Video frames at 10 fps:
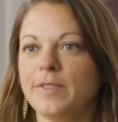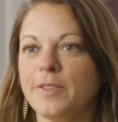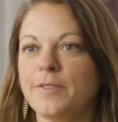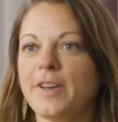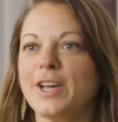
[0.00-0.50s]

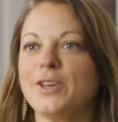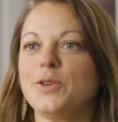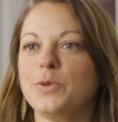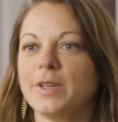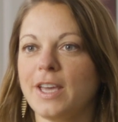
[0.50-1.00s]
The value
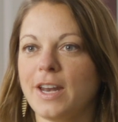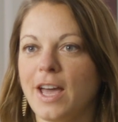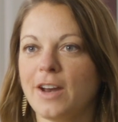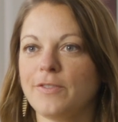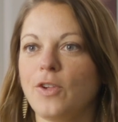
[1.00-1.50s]
you would get
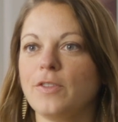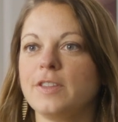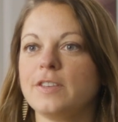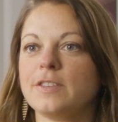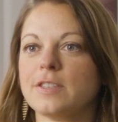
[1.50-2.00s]
out of all of
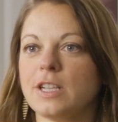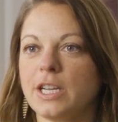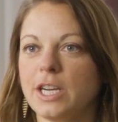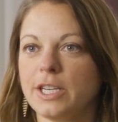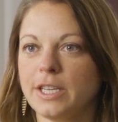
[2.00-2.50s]
this is
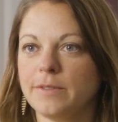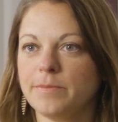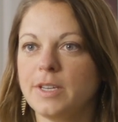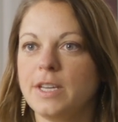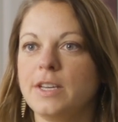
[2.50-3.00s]
clarity,
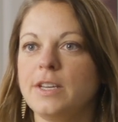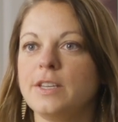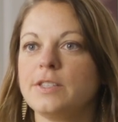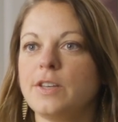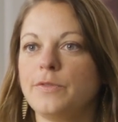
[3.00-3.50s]

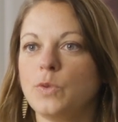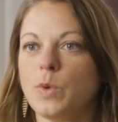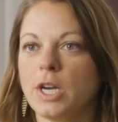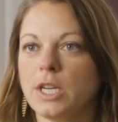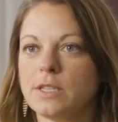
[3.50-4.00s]

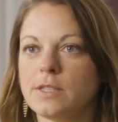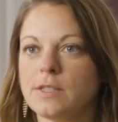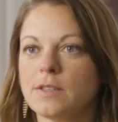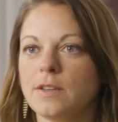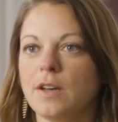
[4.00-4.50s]
self-awareness,